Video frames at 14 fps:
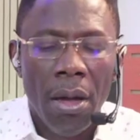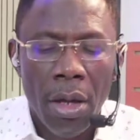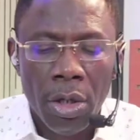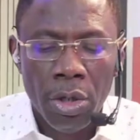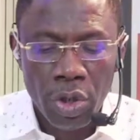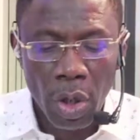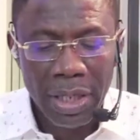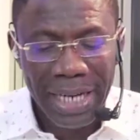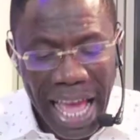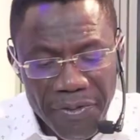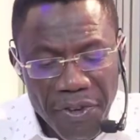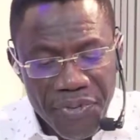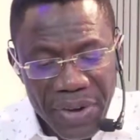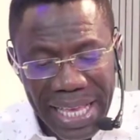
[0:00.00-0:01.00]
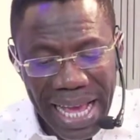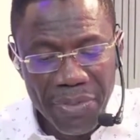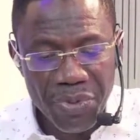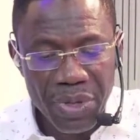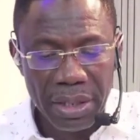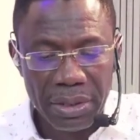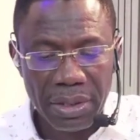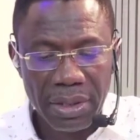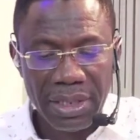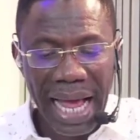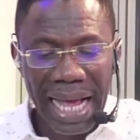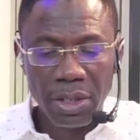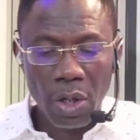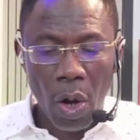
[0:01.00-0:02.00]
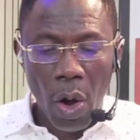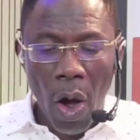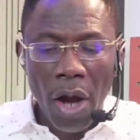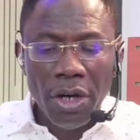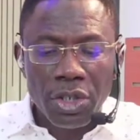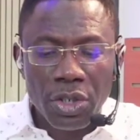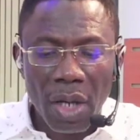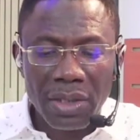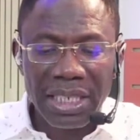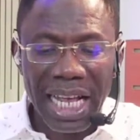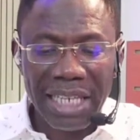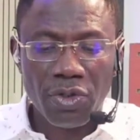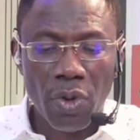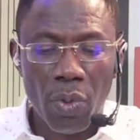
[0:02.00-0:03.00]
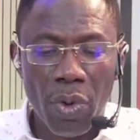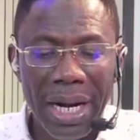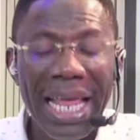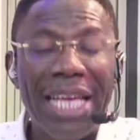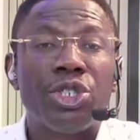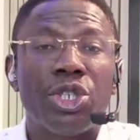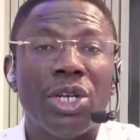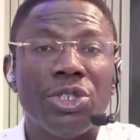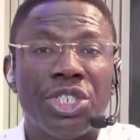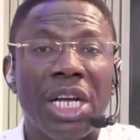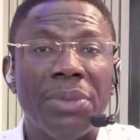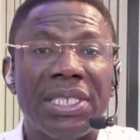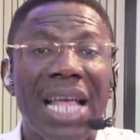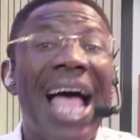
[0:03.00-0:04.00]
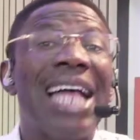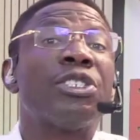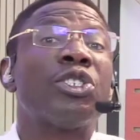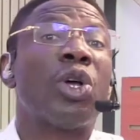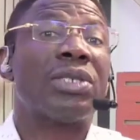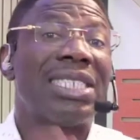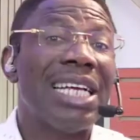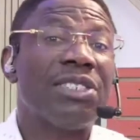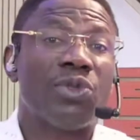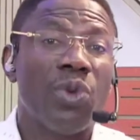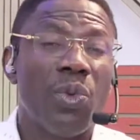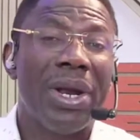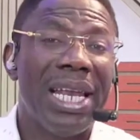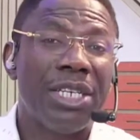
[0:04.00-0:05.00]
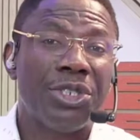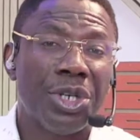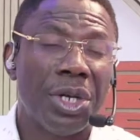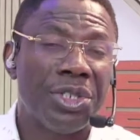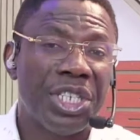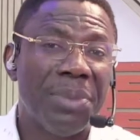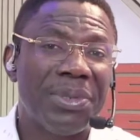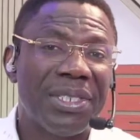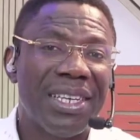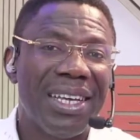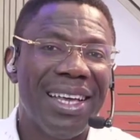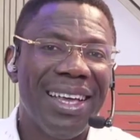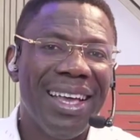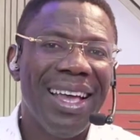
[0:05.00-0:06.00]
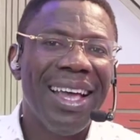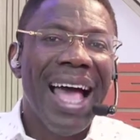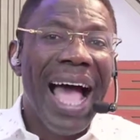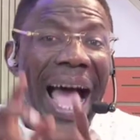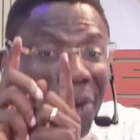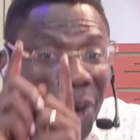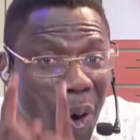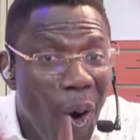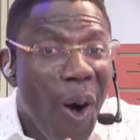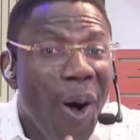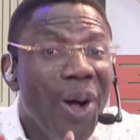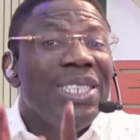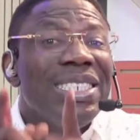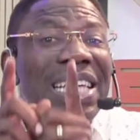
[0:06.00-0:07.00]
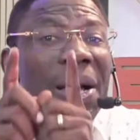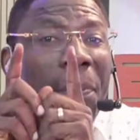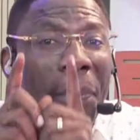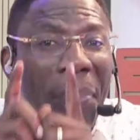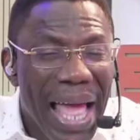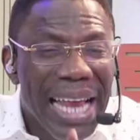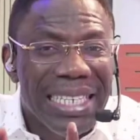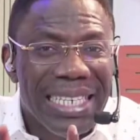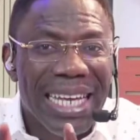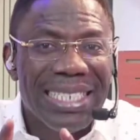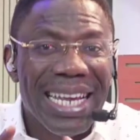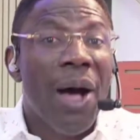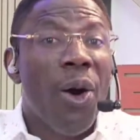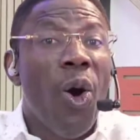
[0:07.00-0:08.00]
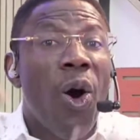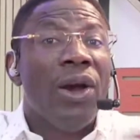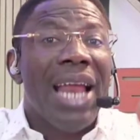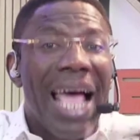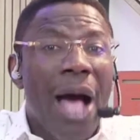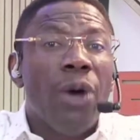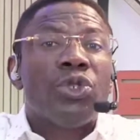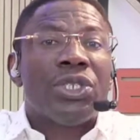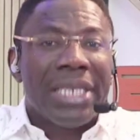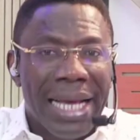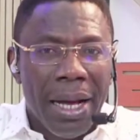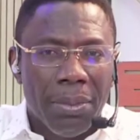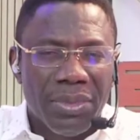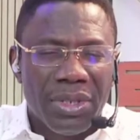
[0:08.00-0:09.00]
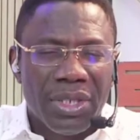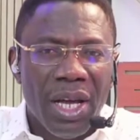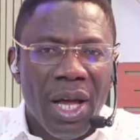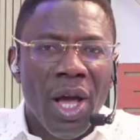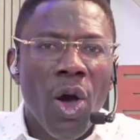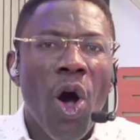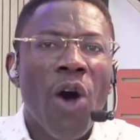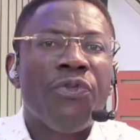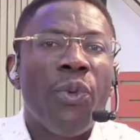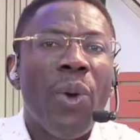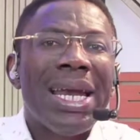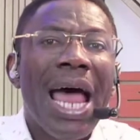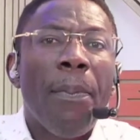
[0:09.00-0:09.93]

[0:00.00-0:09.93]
So never forget this, that unsuccessful relationships and successful relationships are all dependent, are all outcomes of whether